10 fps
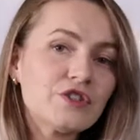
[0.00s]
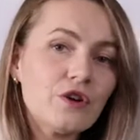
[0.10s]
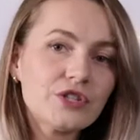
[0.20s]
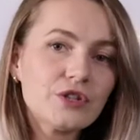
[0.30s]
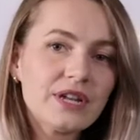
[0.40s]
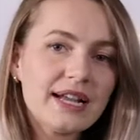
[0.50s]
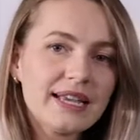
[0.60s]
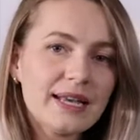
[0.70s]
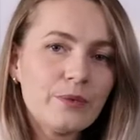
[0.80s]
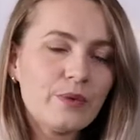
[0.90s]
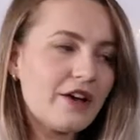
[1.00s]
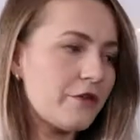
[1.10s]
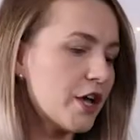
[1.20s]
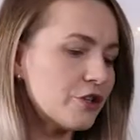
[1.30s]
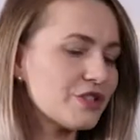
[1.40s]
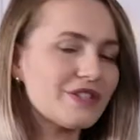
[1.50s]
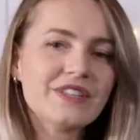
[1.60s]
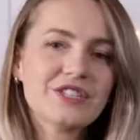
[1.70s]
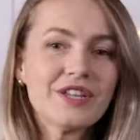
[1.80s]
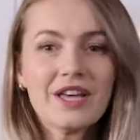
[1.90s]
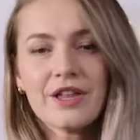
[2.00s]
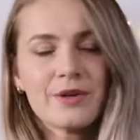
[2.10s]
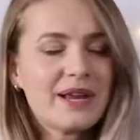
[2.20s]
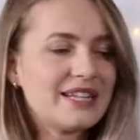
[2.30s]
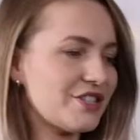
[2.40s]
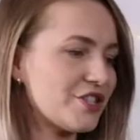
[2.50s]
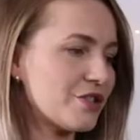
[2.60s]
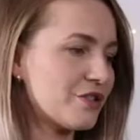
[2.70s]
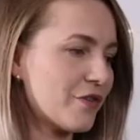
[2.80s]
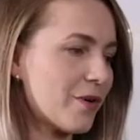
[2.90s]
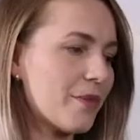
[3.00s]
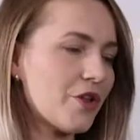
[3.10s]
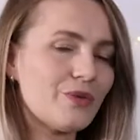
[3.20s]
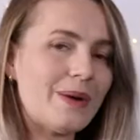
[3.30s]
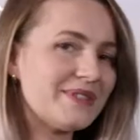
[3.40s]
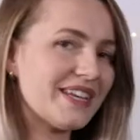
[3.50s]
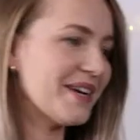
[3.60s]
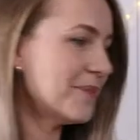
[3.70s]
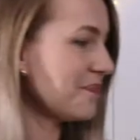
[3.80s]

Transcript: not to your liking, we have hundreds of other blends to choose from on the website.